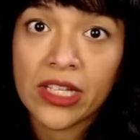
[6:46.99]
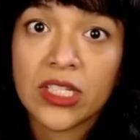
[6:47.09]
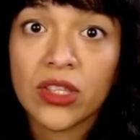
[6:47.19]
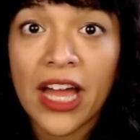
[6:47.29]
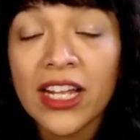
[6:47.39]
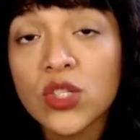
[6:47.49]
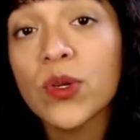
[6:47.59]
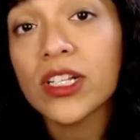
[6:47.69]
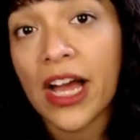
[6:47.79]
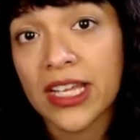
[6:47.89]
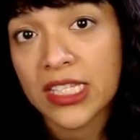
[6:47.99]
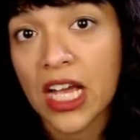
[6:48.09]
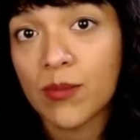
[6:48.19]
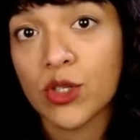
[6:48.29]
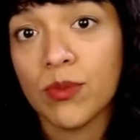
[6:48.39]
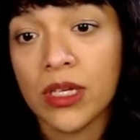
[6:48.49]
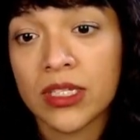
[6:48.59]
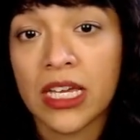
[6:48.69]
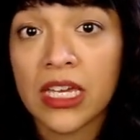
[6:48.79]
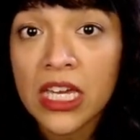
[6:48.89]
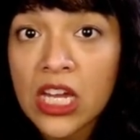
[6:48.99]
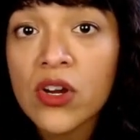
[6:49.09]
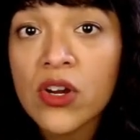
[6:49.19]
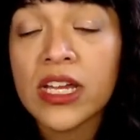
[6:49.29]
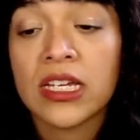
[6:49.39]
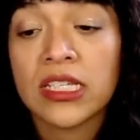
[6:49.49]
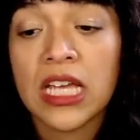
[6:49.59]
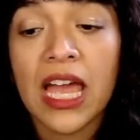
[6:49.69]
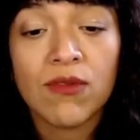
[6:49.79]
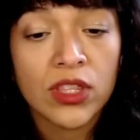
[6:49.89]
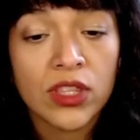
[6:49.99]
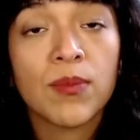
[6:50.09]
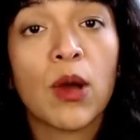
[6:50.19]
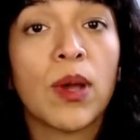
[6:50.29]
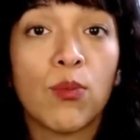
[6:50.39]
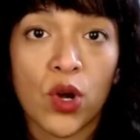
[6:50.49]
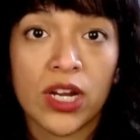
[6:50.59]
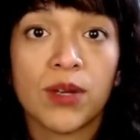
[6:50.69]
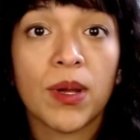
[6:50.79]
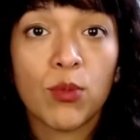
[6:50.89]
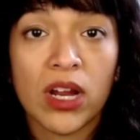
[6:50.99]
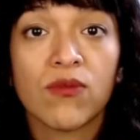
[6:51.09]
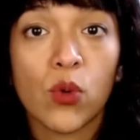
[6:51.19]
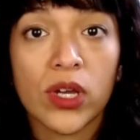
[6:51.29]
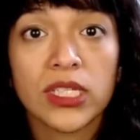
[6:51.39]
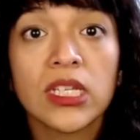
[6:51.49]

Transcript: So that's when clients come to me and say, here is everything about my brand voice.